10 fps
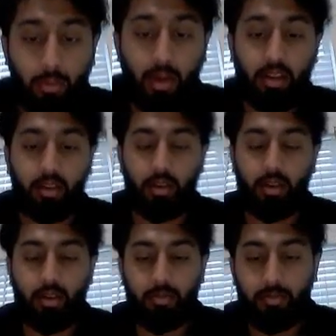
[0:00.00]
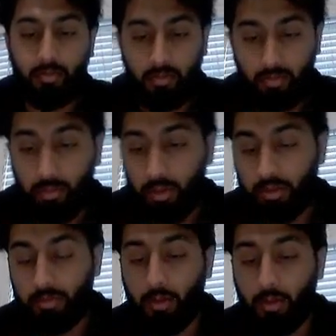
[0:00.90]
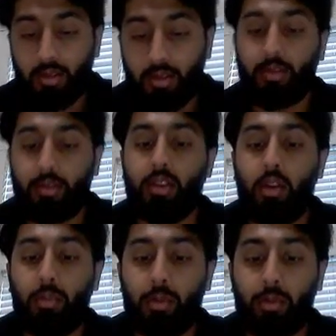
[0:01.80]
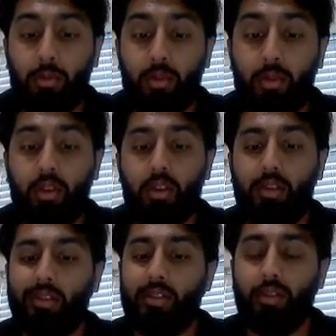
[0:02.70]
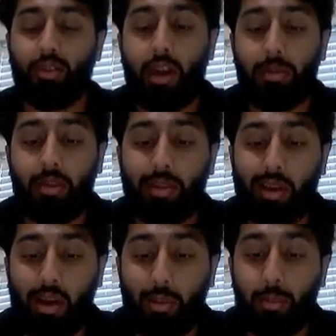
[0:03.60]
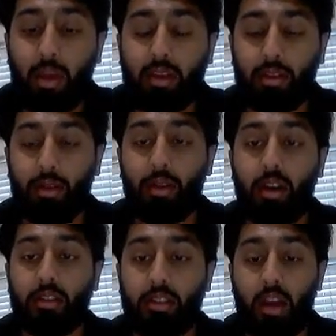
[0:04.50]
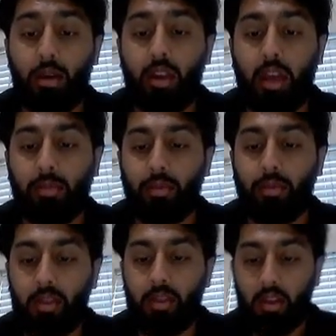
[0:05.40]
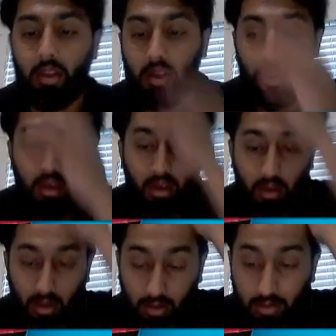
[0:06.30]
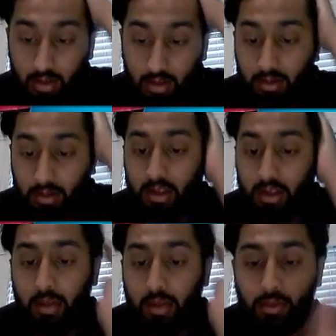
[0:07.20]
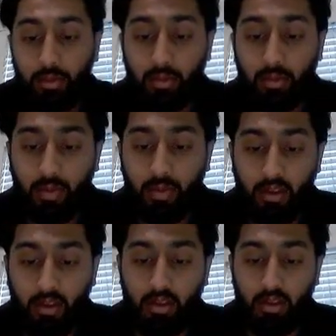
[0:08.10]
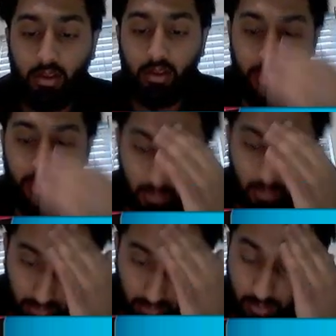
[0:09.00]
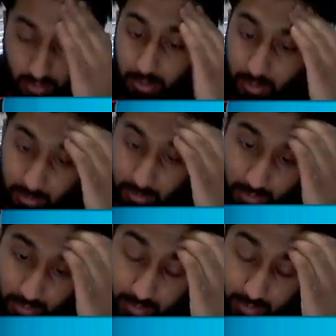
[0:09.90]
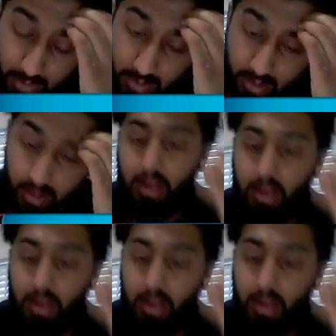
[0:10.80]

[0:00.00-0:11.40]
bacteria, mostly focusing on cell permeability and then describing how the bacteria has enabled to prevent this focus on cell permeability,